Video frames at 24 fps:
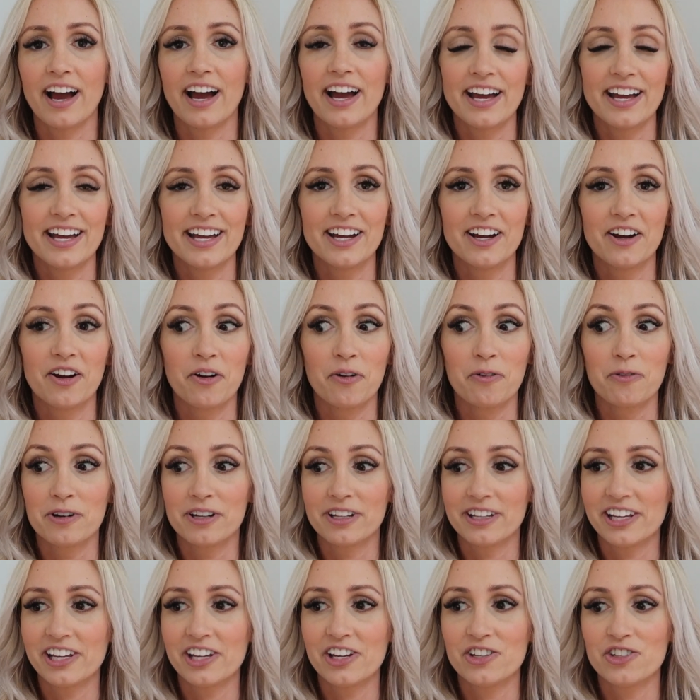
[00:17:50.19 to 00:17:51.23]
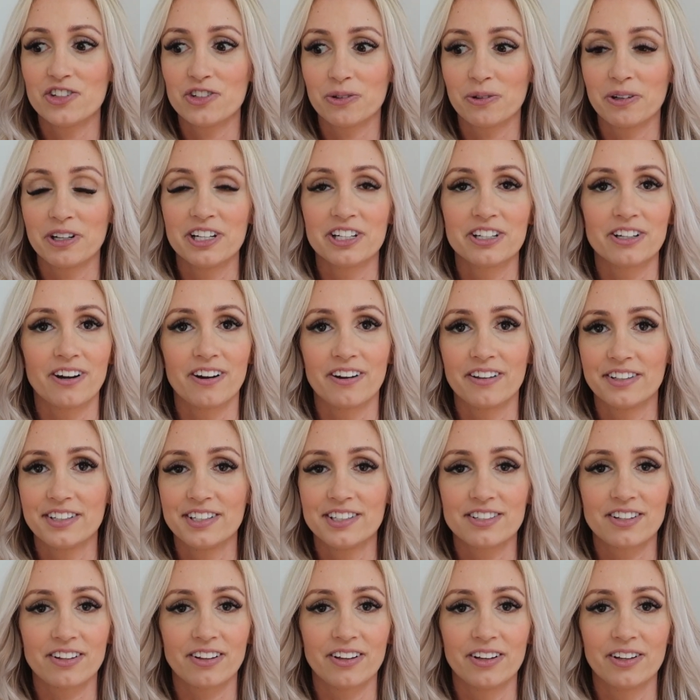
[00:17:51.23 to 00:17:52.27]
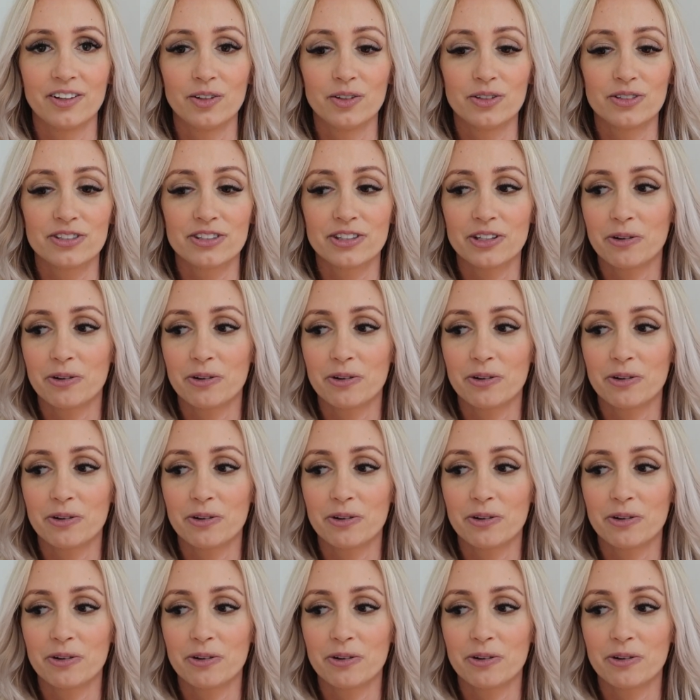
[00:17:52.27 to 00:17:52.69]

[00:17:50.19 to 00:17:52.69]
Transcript: I really enjoyed all these clothes.